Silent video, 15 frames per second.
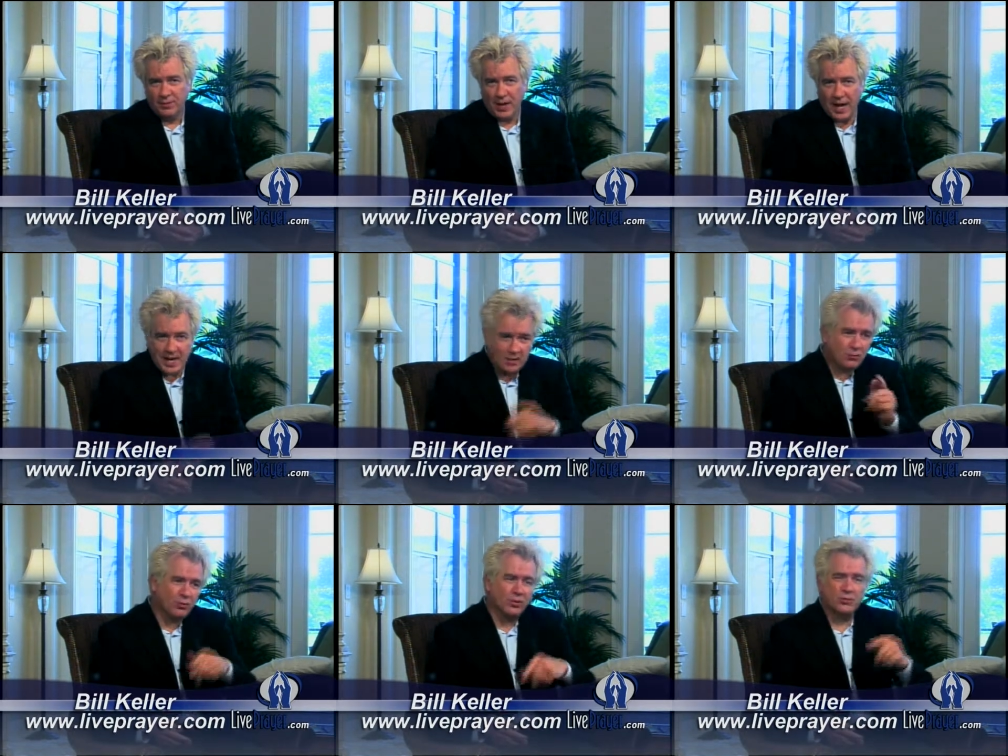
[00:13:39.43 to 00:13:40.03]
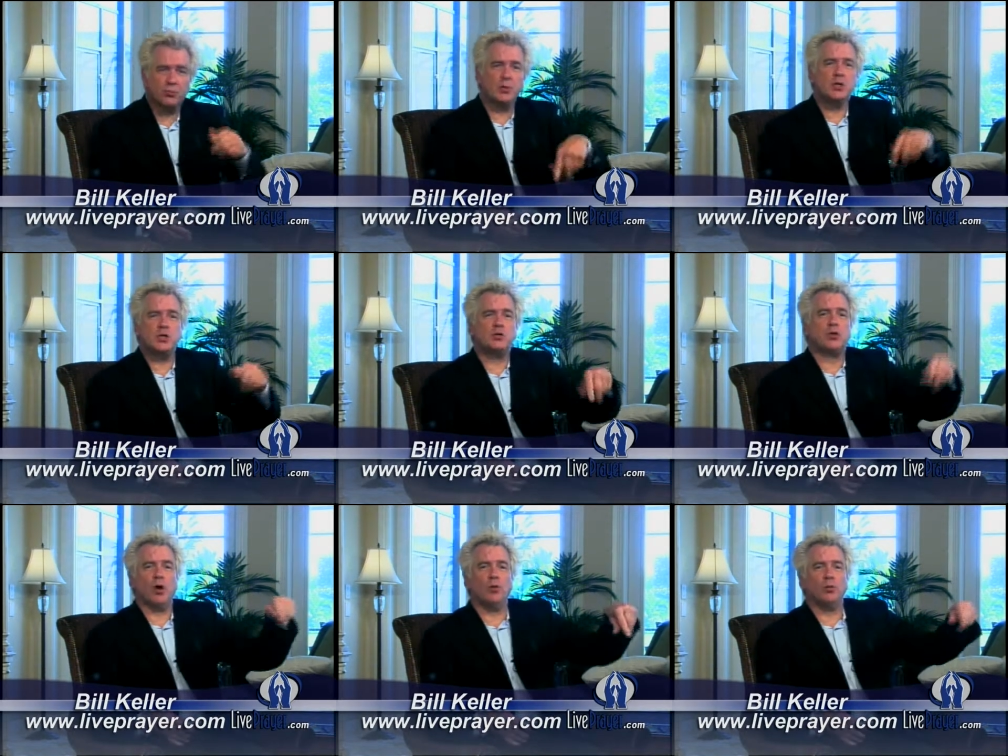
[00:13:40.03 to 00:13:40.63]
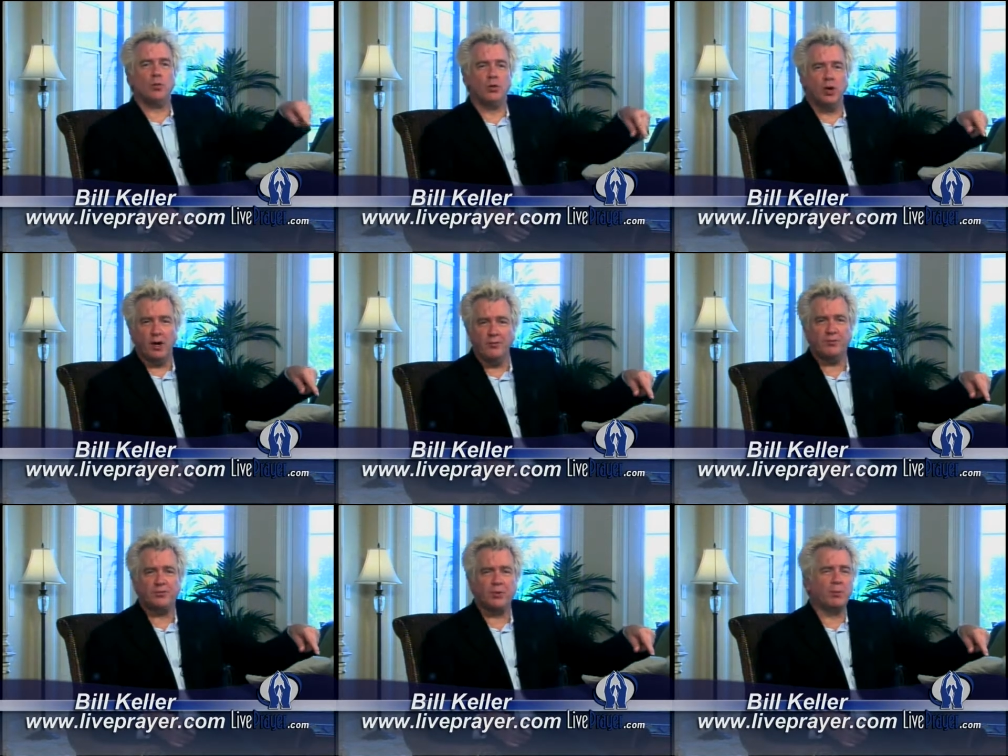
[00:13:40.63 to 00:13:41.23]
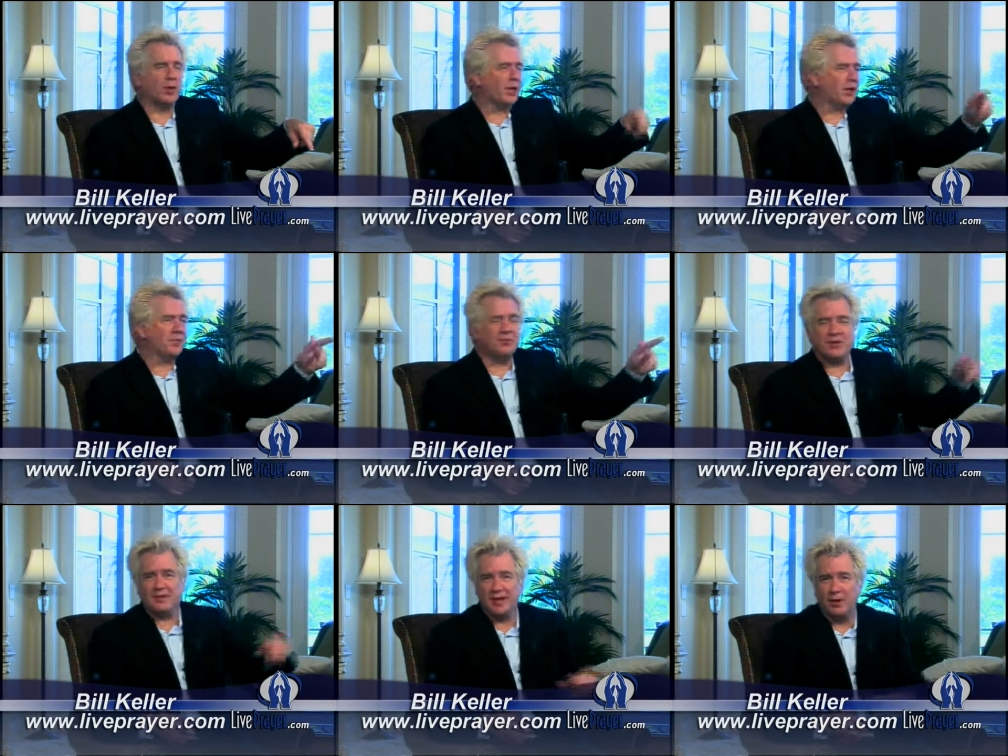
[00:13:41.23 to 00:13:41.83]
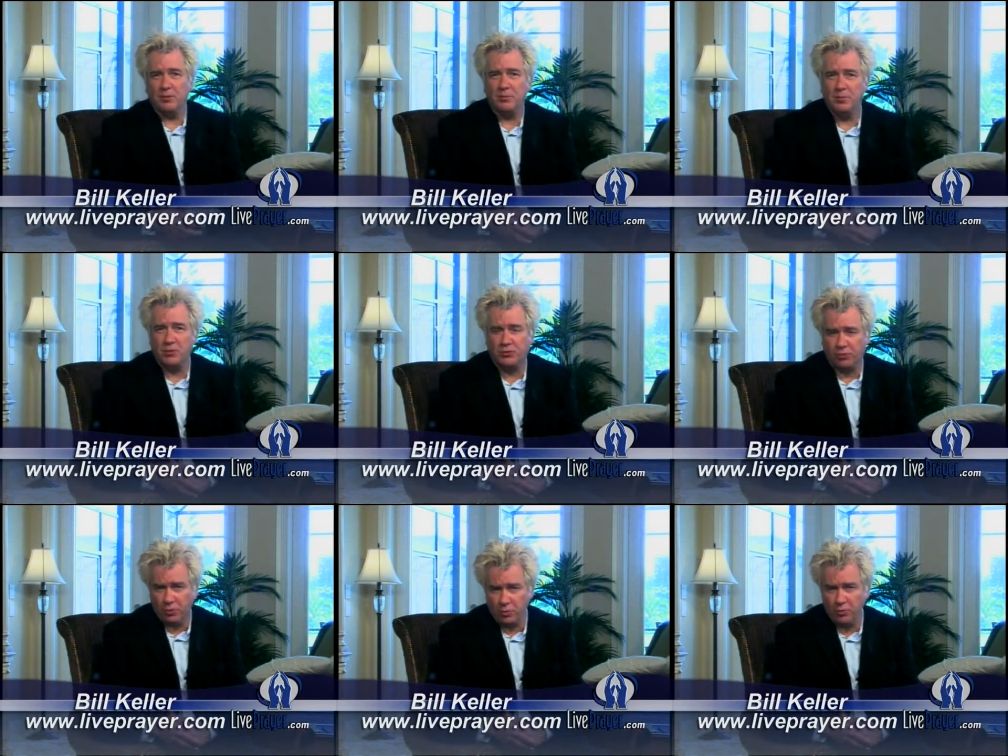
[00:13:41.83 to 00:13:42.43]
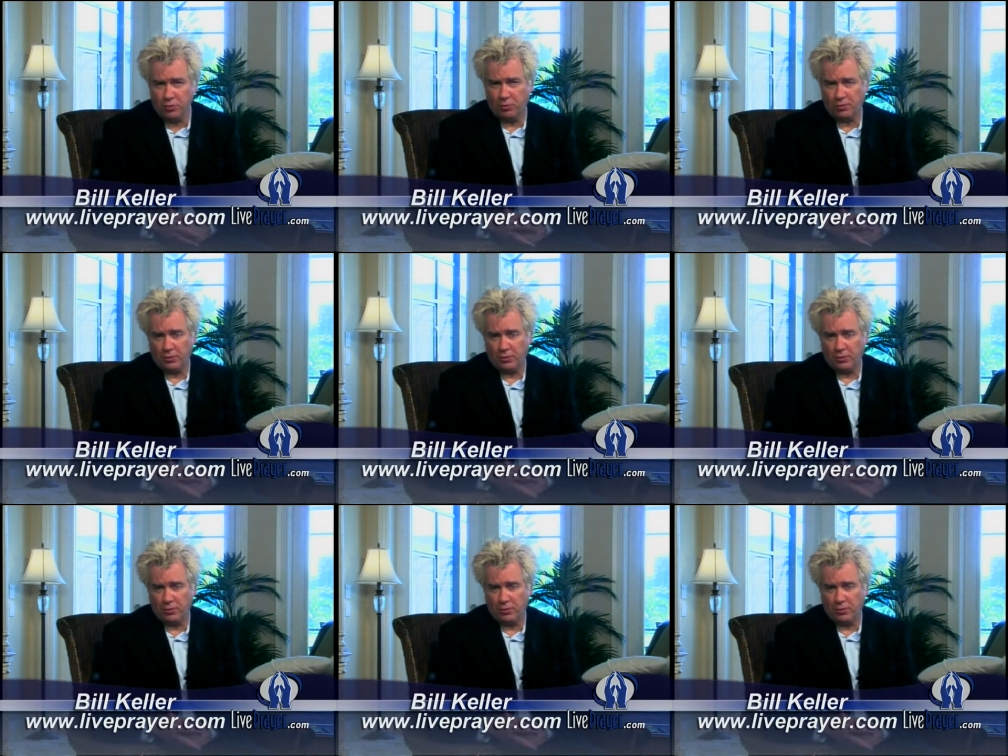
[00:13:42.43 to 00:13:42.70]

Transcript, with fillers: Hatred's when you don't love someone enough to tell them the truth.